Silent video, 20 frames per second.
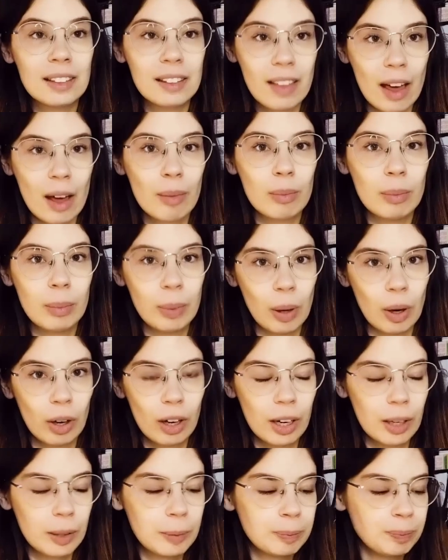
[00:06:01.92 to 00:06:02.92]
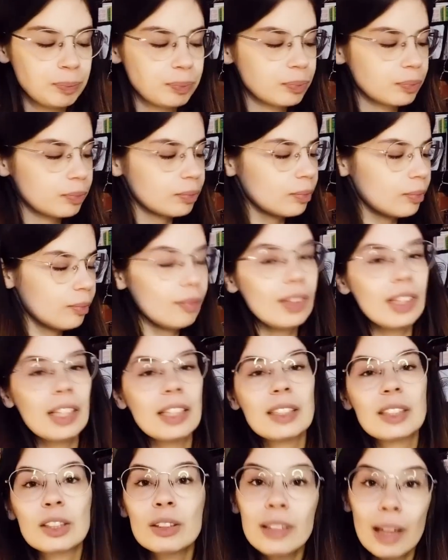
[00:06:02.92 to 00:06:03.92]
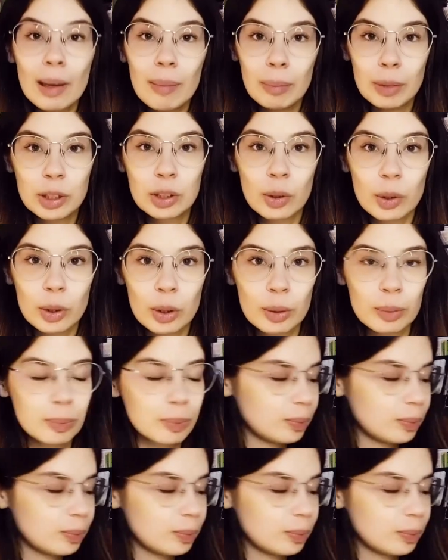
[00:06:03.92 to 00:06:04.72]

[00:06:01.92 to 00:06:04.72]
damn book. So let me show you.